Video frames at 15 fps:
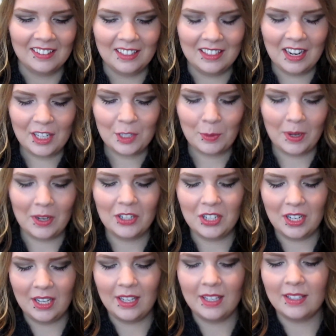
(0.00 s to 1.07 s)
The next
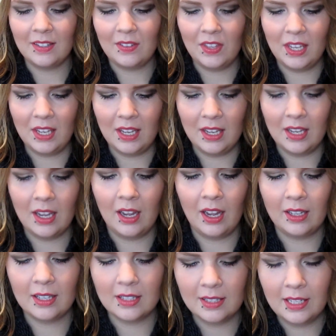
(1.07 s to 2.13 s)
brush is the
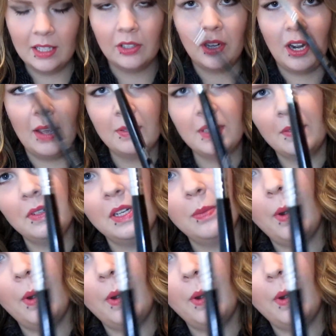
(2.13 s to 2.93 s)
Concealer F70